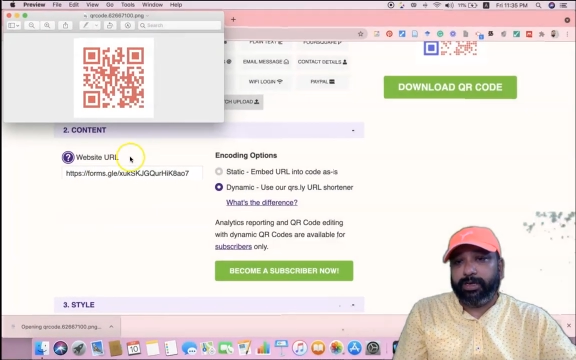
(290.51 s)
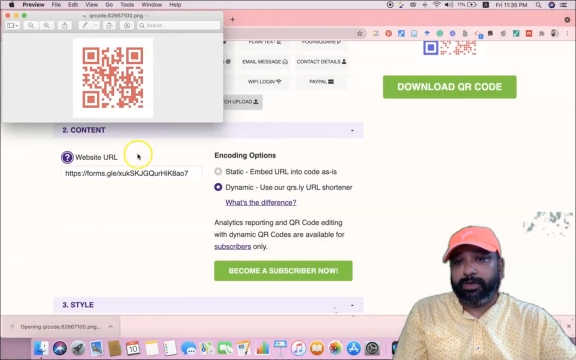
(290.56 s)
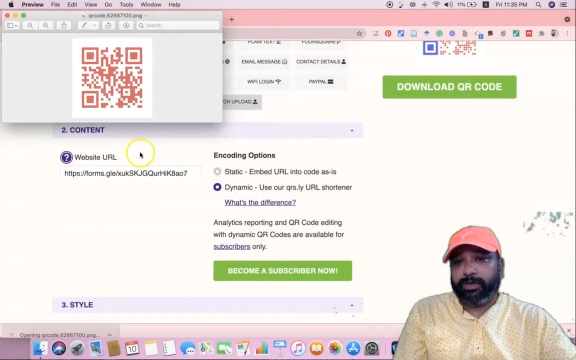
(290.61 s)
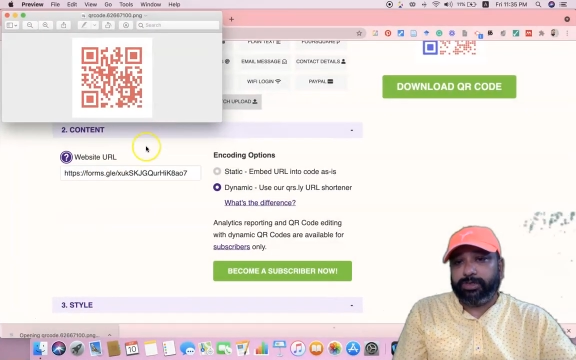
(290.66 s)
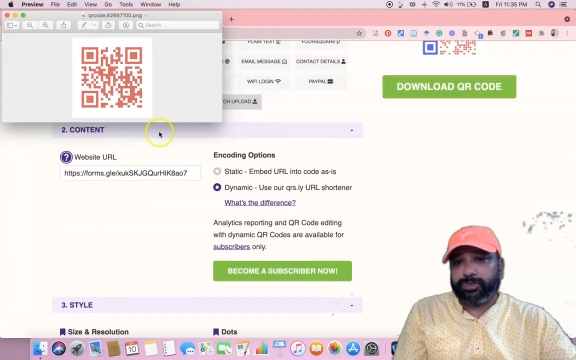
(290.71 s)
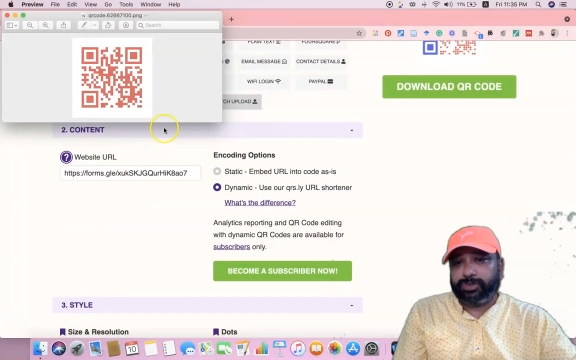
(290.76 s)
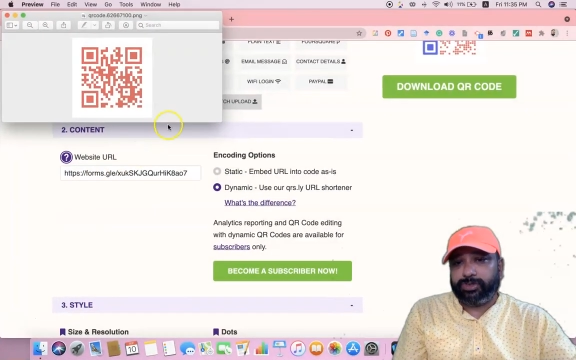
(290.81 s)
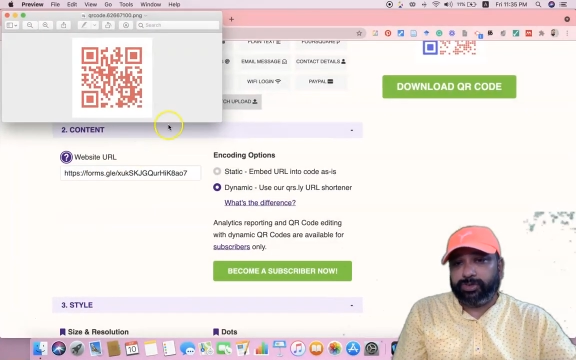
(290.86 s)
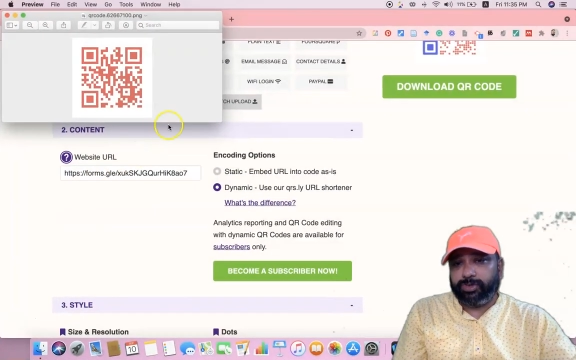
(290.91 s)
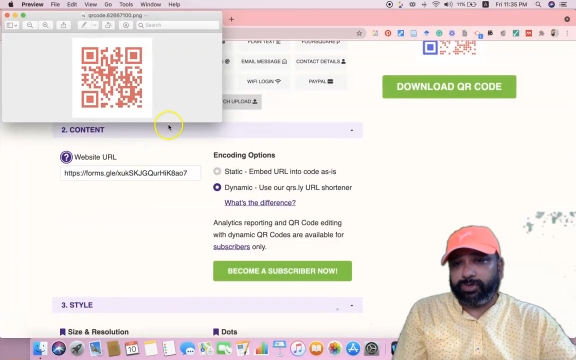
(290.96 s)

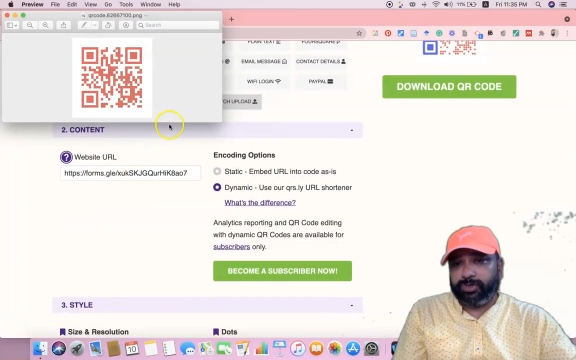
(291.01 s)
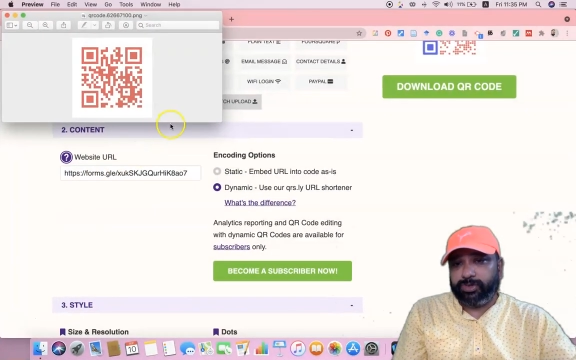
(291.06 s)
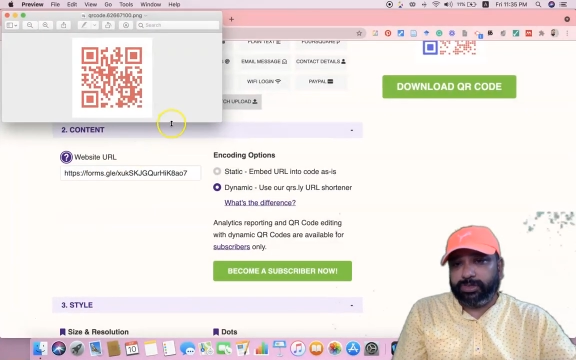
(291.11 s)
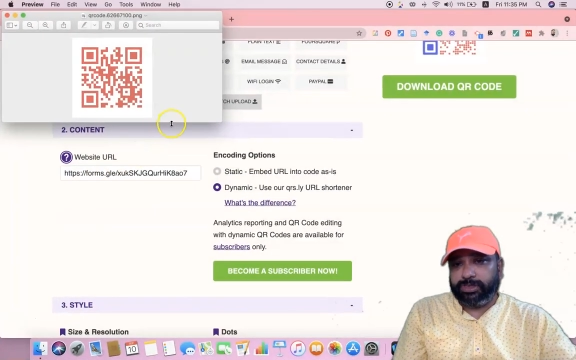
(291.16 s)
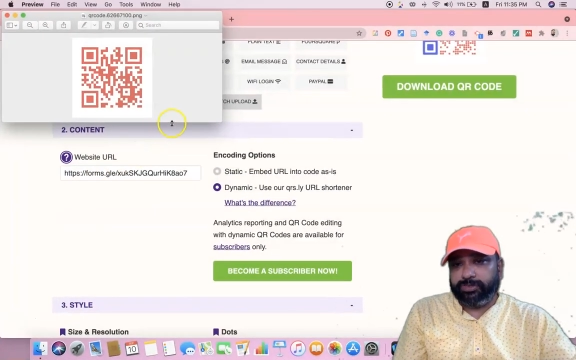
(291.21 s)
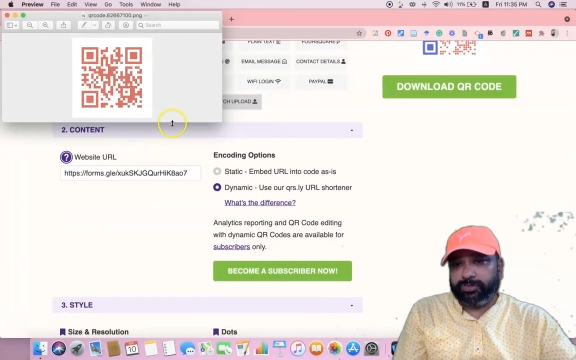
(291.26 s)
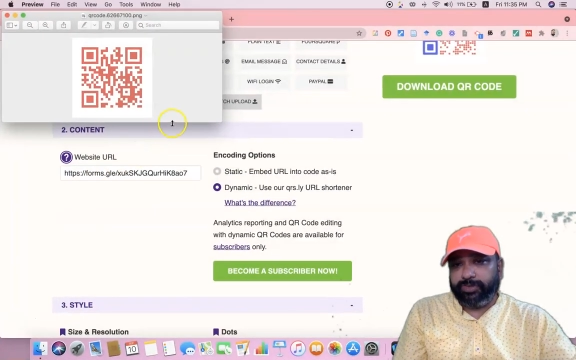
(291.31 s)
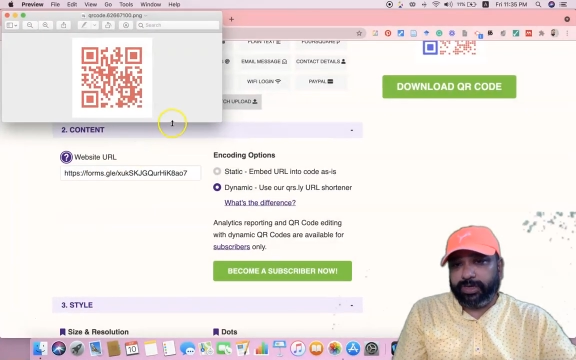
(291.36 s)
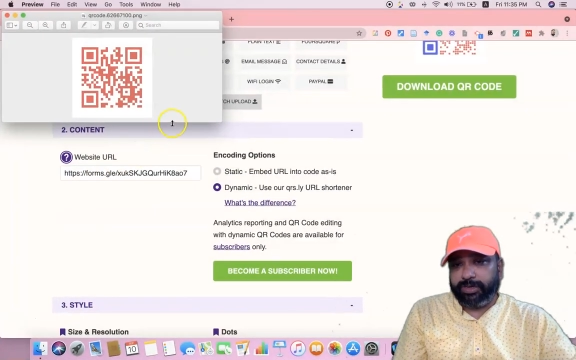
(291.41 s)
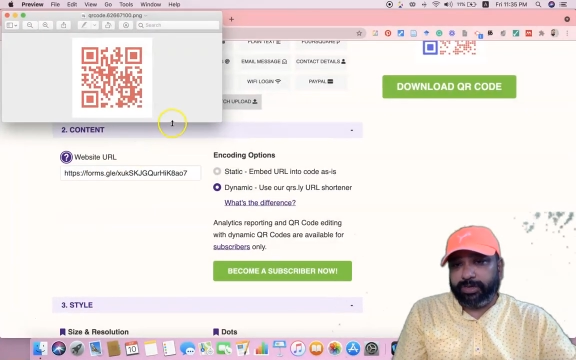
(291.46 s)
So it's
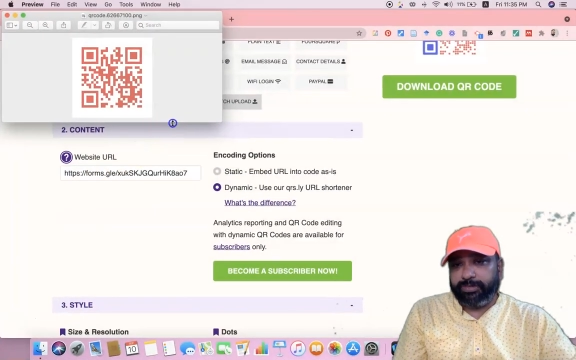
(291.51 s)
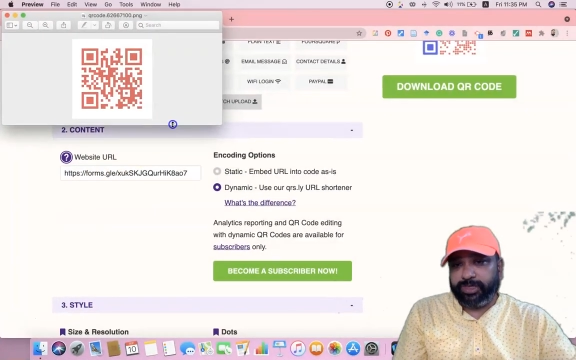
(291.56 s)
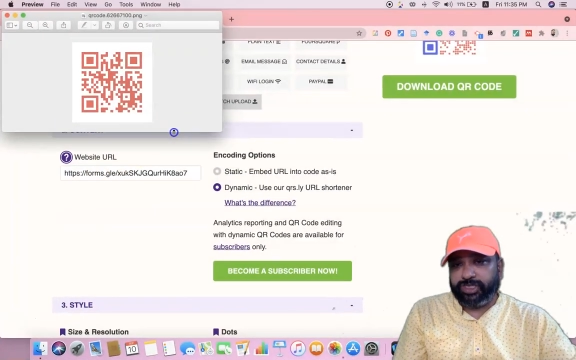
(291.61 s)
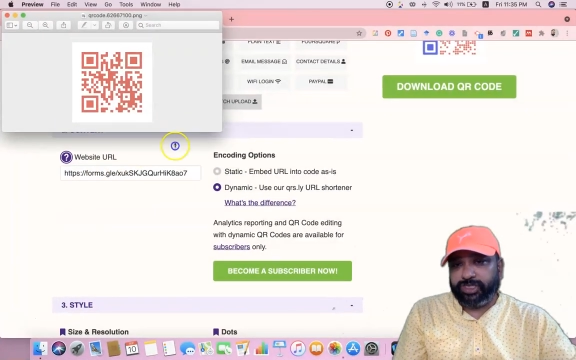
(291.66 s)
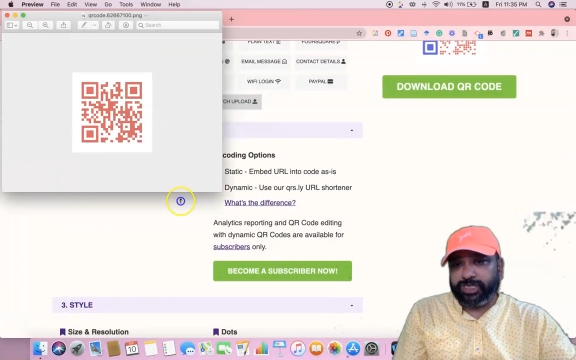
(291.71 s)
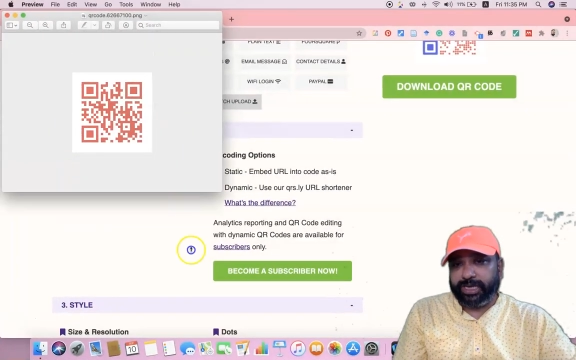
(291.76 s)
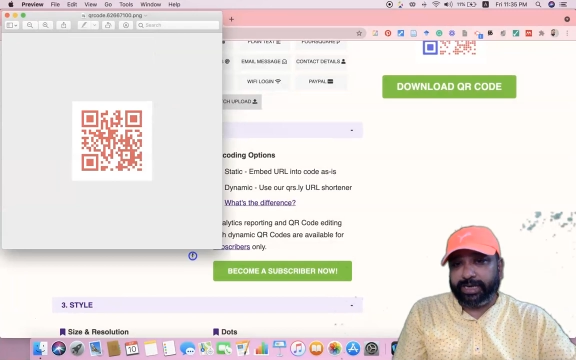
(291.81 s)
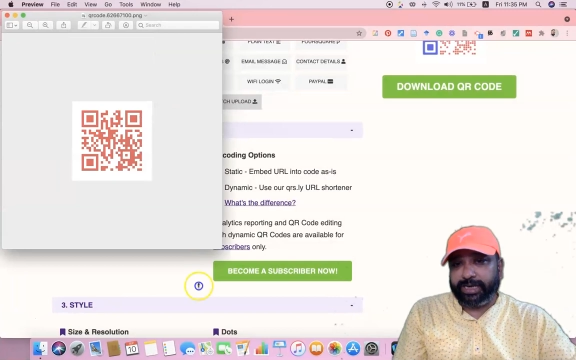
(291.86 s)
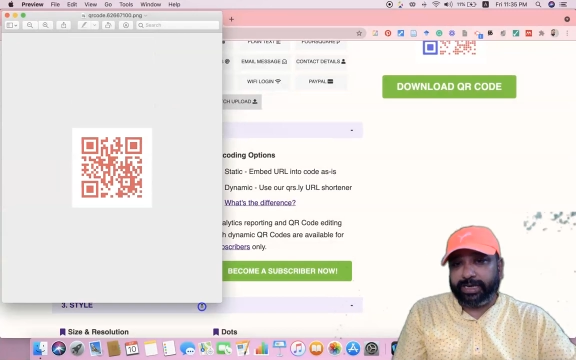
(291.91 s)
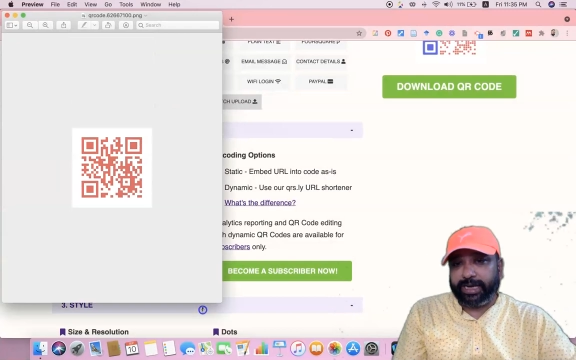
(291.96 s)
very much
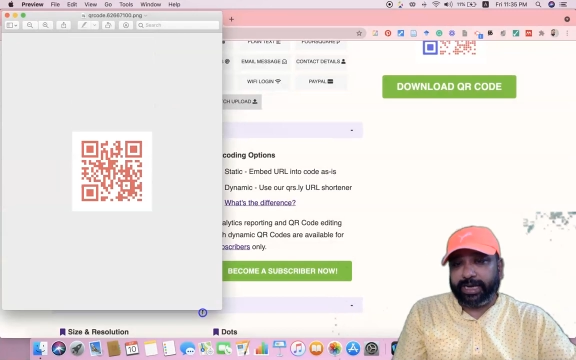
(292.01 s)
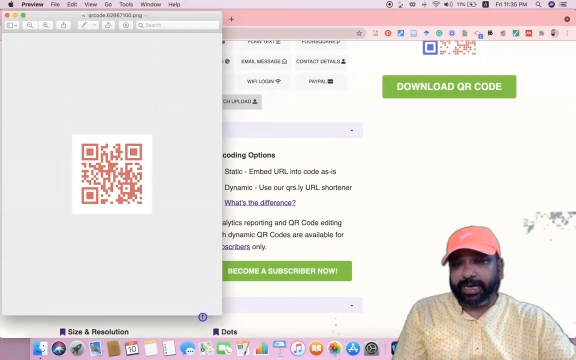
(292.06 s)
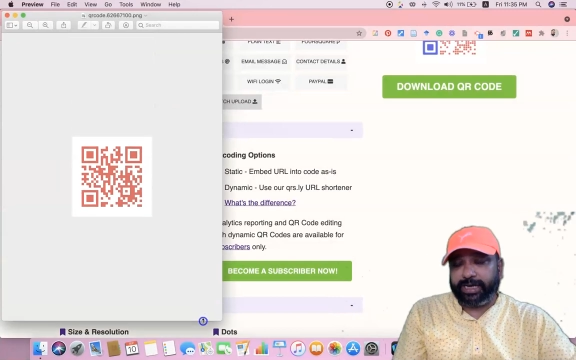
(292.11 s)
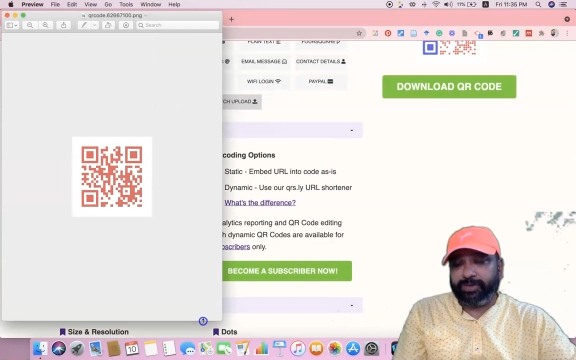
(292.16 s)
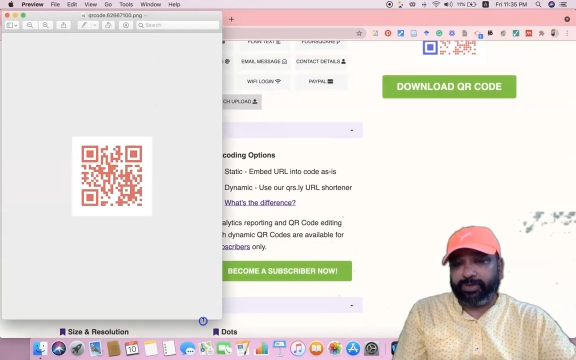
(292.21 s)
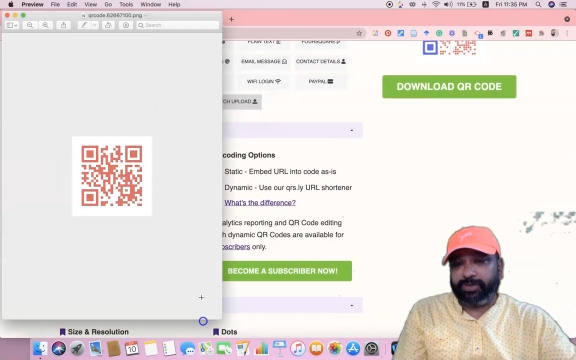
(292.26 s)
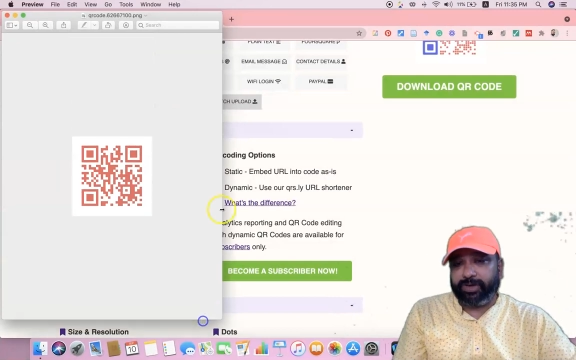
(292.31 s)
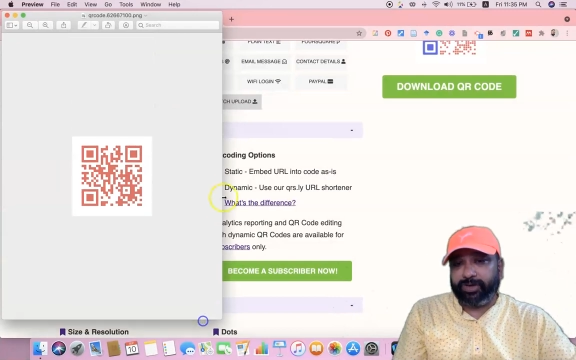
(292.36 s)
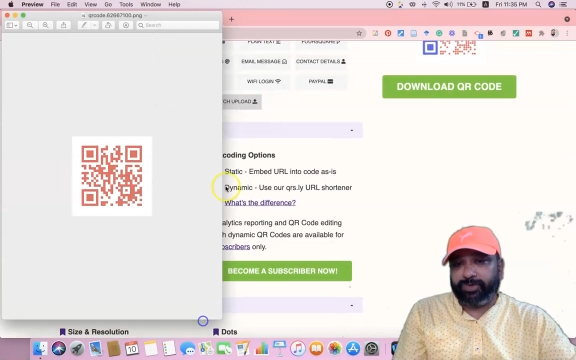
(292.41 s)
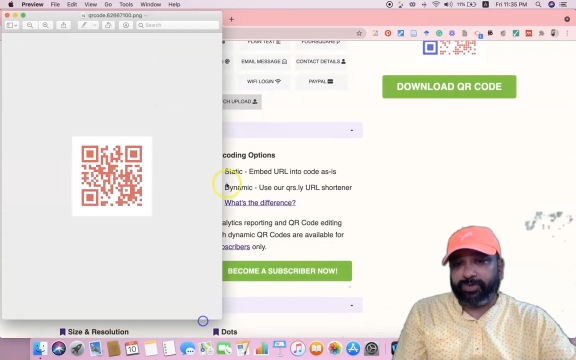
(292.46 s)

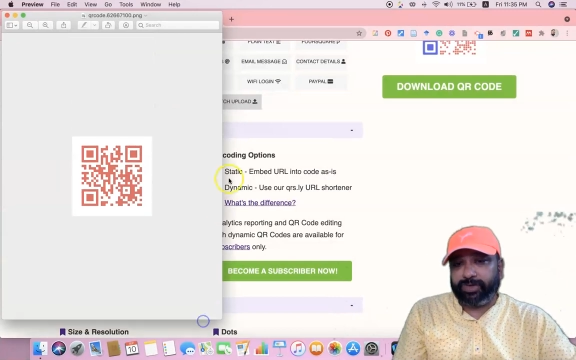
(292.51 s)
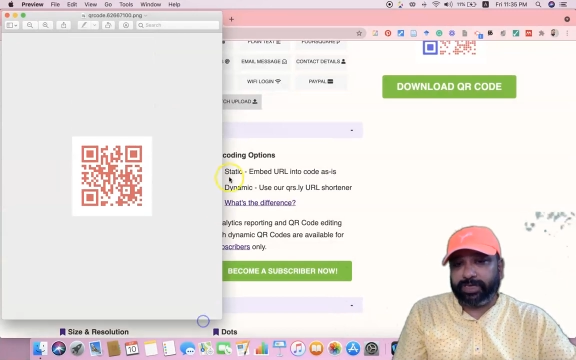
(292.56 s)
attractive. Now you